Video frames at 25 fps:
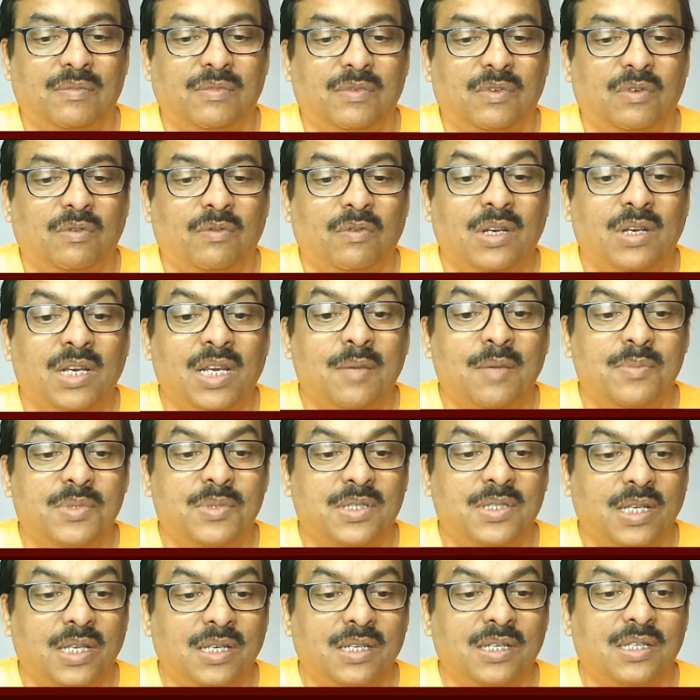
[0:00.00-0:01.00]
William
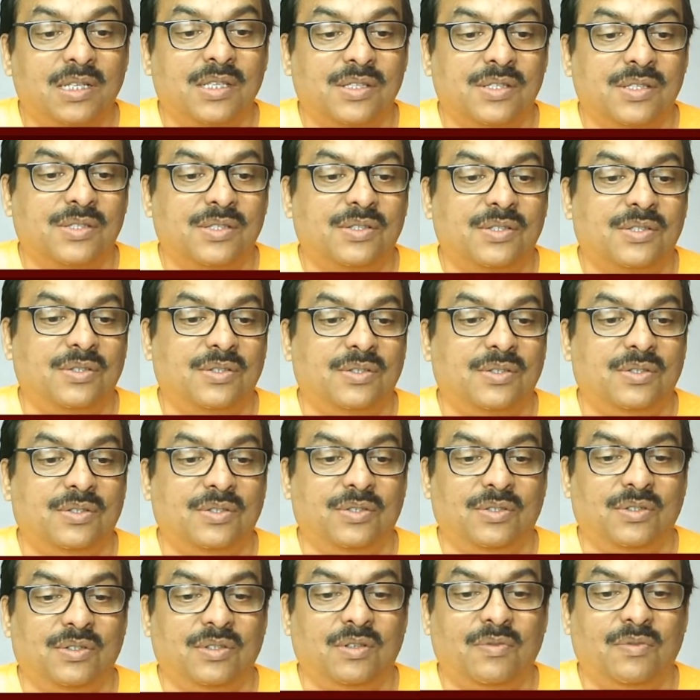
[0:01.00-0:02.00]
Stennis,
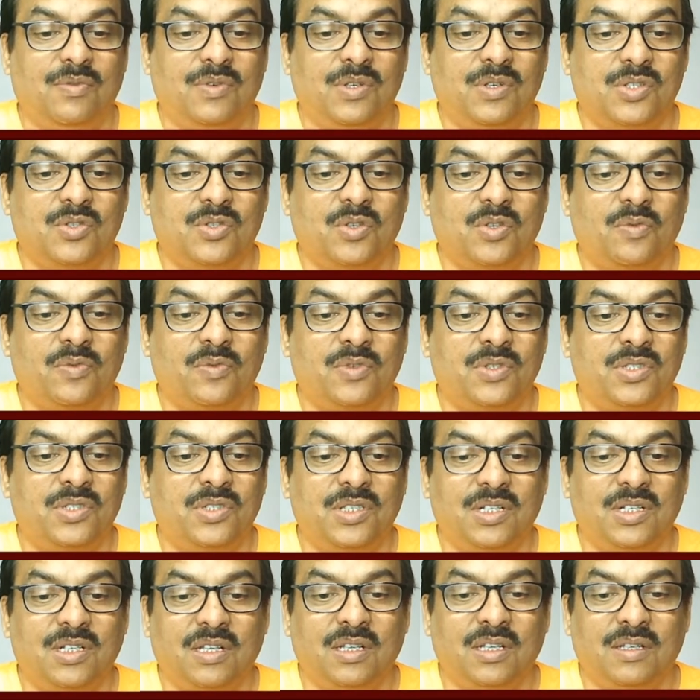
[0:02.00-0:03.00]
the first
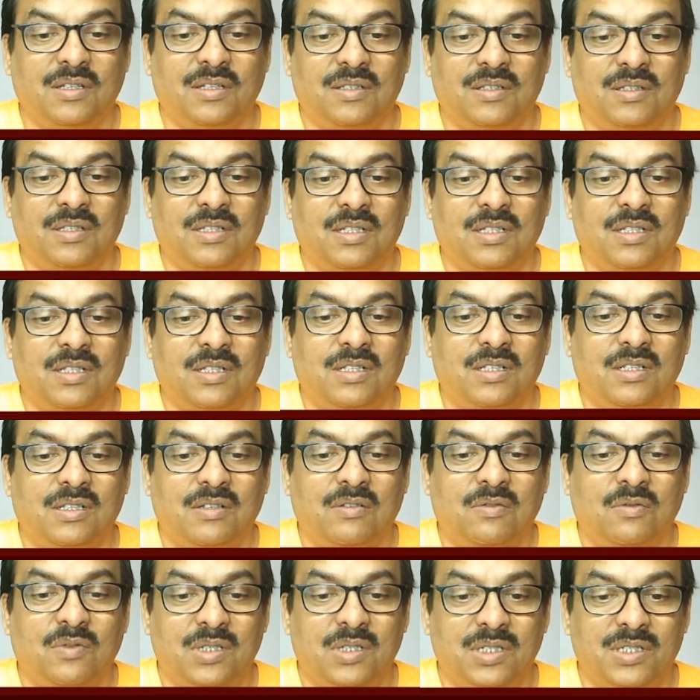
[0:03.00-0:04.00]
official
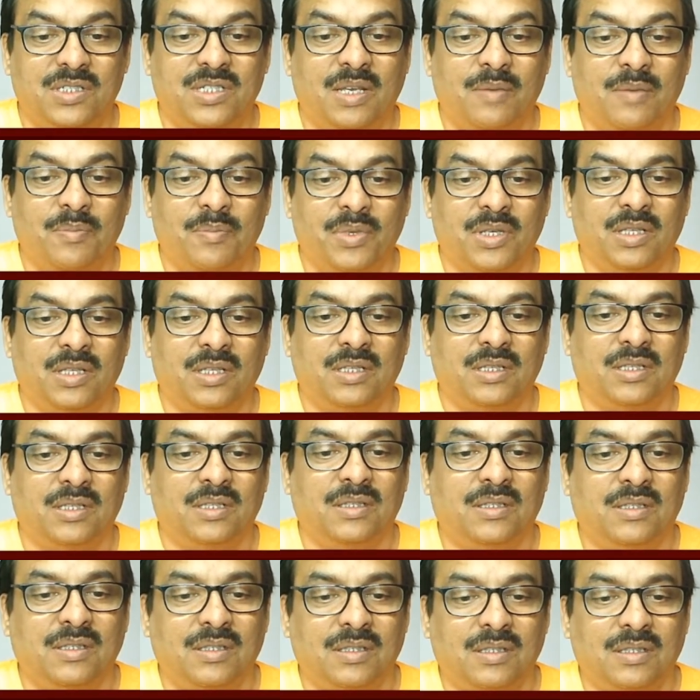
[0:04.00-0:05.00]
world champion.
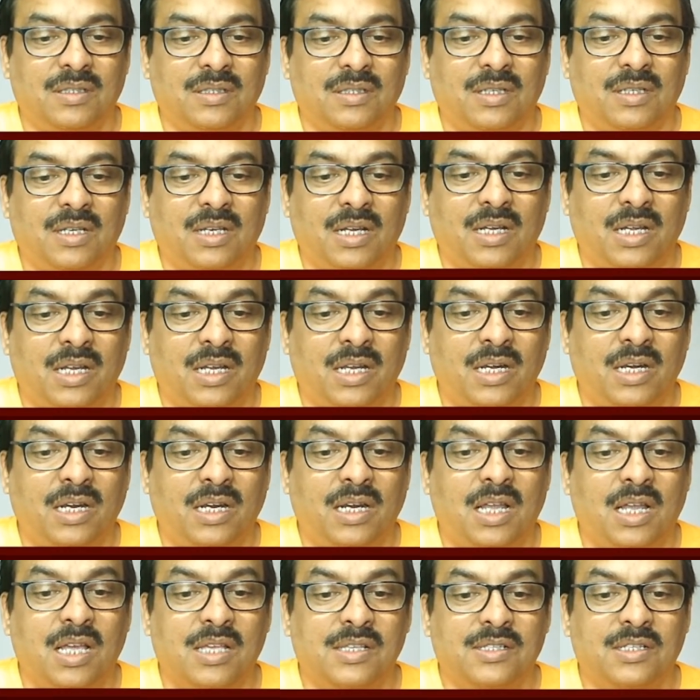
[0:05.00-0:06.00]
And
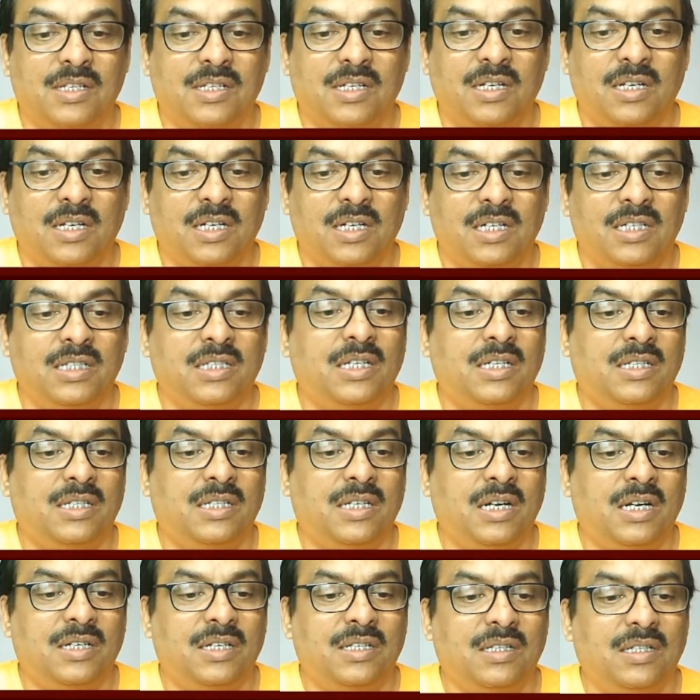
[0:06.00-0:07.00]
Lasker held the
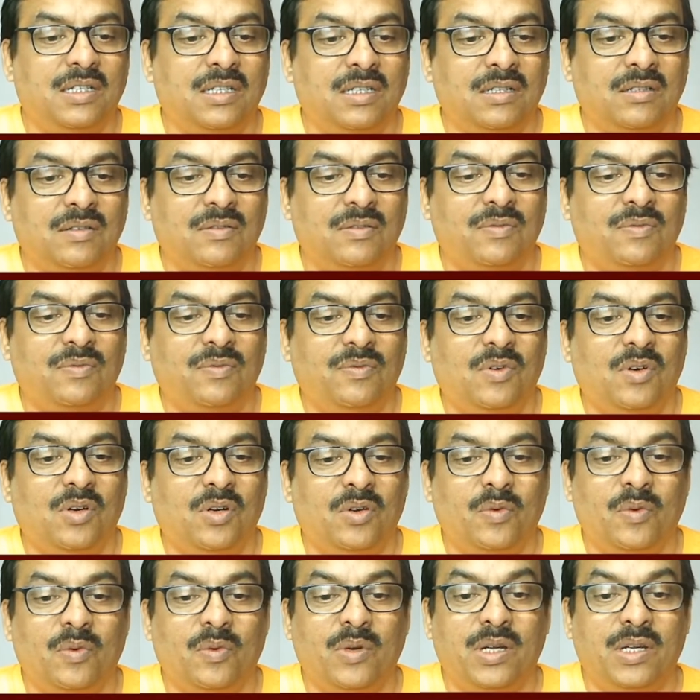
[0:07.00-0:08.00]
title for
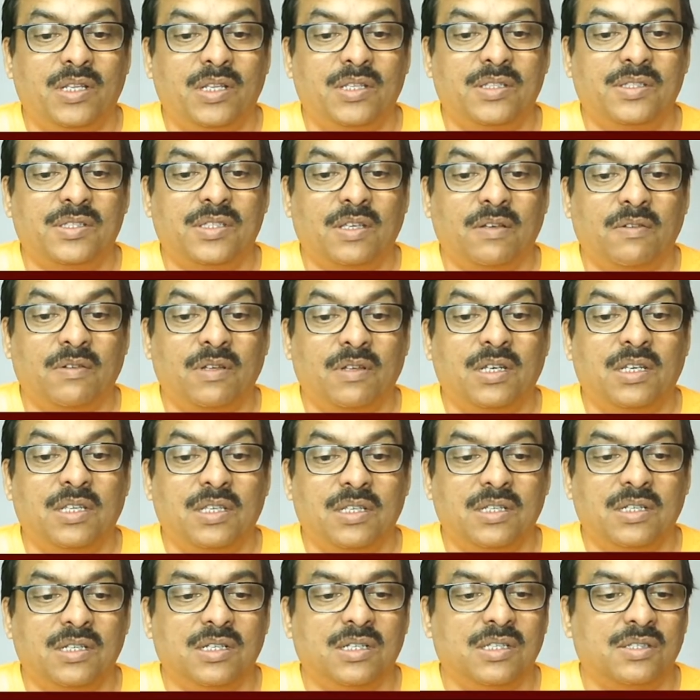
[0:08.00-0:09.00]
27
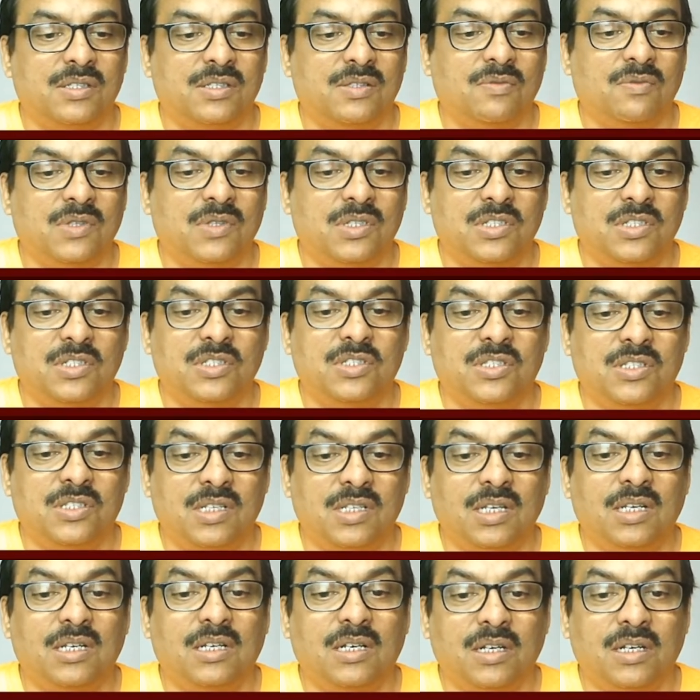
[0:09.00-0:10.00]
years, which is still
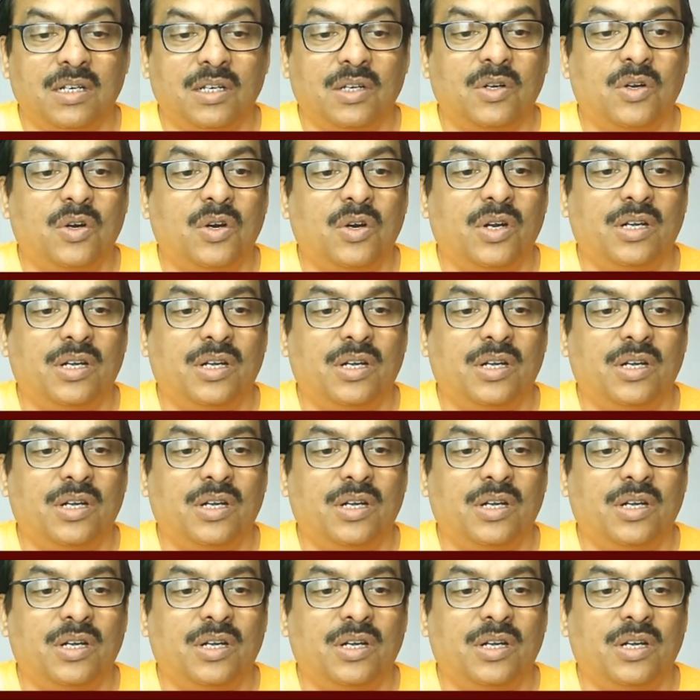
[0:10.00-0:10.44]
a record.